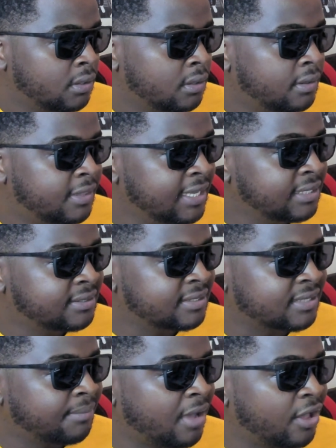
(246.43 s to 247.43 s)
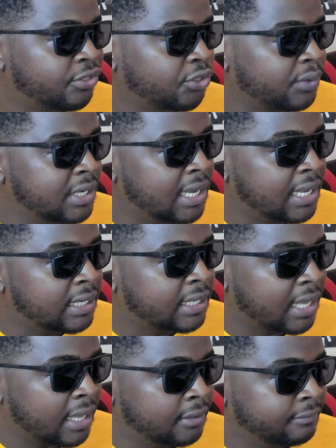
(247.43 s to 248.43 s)
this is about
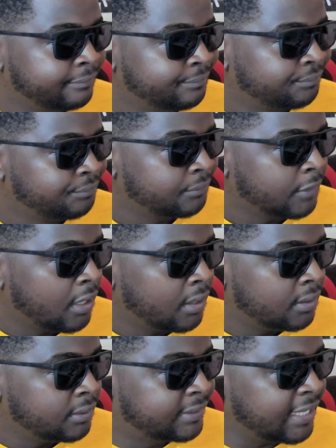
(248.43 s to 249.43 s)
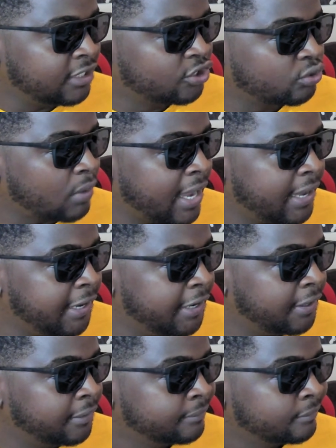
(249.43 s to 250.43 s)
300K. This right
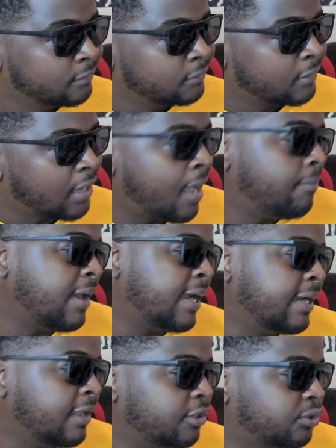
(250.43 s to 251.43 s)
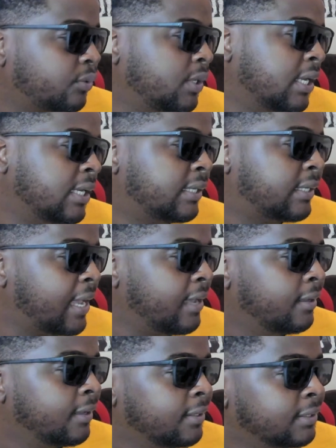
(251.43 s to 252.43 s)
here, about another
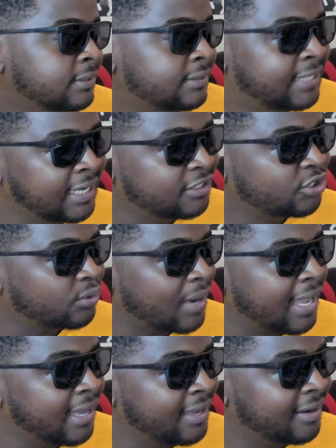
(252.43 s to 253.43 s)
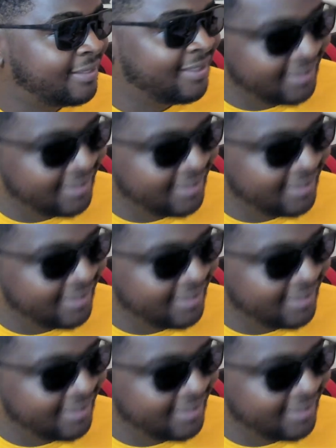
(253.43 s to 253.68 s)
300K. This right here,